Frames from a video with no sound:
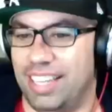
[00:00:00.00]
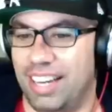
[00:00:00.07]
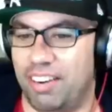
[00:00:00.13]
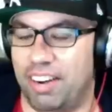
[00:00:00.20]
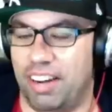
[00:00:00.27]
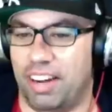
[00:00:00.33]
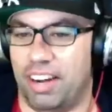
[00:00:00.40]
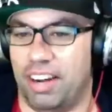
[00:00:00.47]

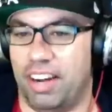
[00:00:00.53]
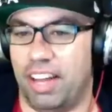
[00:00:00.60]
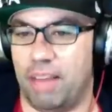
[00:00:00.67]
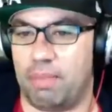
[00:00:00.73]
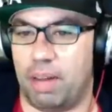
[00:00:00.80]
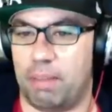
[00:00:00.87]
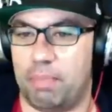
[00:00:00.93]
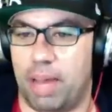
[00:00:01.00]
There we are.
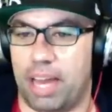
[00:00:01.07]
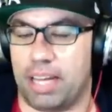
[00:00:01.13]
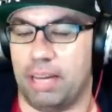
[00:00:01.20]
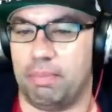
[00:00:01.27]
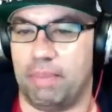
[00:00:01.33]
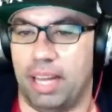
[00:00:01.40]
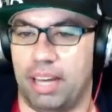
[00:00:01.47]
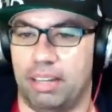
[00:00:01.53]
Yep, I'm
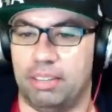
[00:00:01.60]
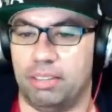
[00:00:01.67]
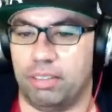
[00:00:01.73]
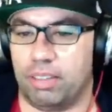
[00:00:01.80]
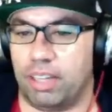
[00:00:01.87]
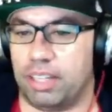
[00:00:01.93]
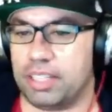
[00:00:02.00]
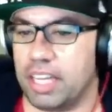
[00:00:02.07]
back up now.
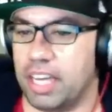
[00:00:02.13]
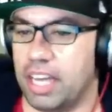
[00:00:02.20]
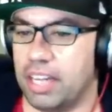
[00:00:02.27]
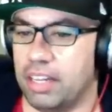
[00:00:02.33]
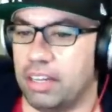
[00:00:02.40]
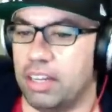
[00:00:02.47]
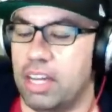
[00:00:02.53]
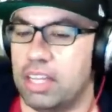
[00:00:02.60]
We're all
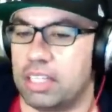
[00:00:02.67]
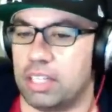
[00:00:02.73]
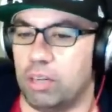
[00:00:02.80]
together.